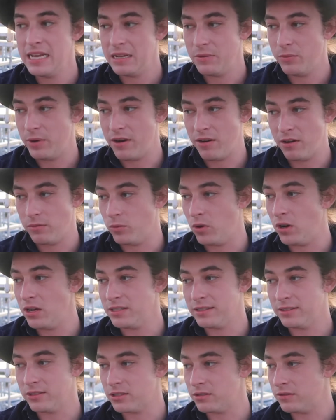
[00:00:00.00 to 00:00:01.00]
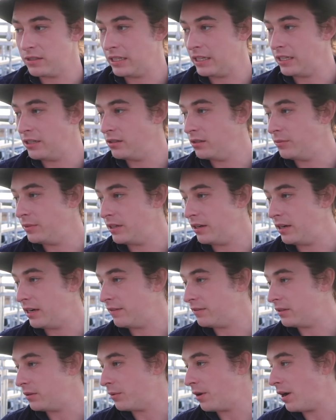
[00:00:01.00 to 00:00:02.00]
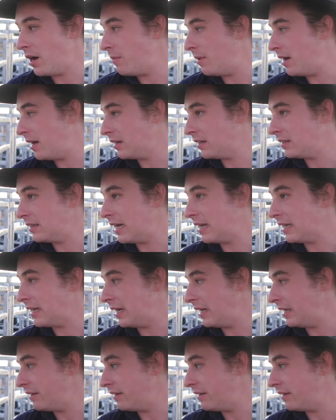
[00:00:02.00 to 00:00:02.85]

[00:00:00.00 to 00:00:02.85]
where it looks really good. We don't have to worry about that getting